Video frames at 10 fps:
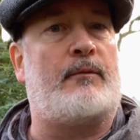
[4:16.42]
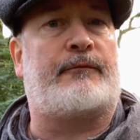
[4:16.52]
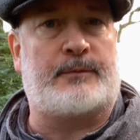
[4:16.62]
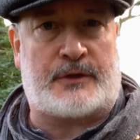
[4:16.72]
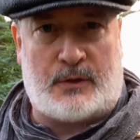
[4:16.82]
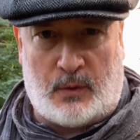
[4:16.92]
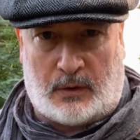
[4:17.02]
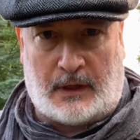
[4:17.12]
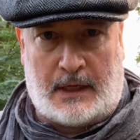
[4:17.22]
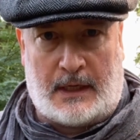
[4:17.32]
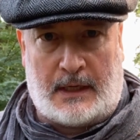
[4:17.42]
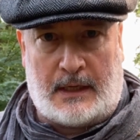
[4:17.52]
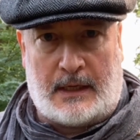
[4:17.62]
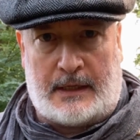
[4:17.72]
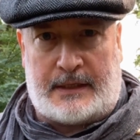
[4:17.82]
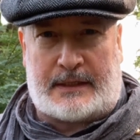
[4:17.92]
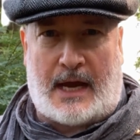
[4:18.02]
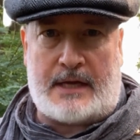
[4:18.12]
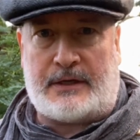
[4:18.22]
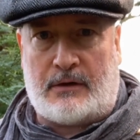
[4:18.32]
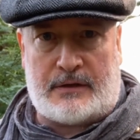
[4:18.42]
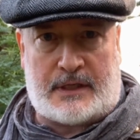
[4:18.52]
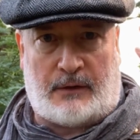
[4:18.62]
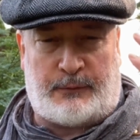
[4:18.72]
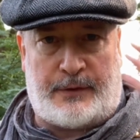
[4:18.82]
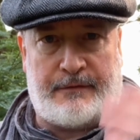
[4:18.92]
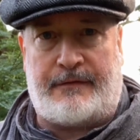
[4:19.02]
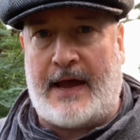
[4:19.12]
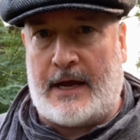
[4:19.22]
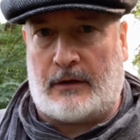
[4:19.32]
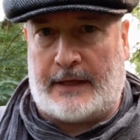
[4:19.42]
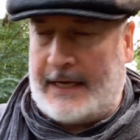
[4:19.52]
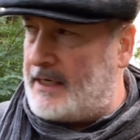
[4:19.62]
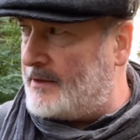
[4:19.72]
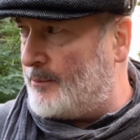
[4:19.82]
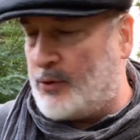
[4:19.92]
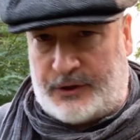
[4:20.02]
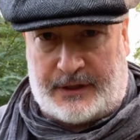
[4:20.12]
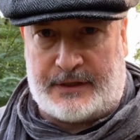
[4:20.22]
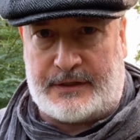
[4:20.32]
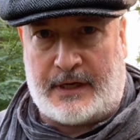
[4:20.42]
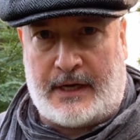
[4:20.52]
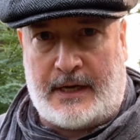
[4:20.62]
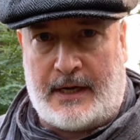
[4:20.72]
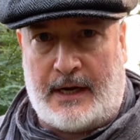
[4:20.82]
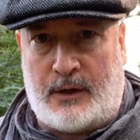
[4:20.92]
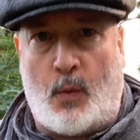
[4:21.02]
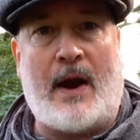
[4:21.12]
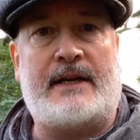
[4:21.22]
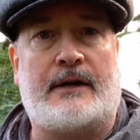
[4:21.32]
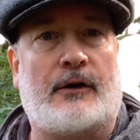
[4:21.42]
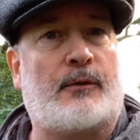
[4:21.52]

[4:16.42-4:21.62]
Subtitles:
from school, and disguising herself with a veil, hid in the bushes and awaited her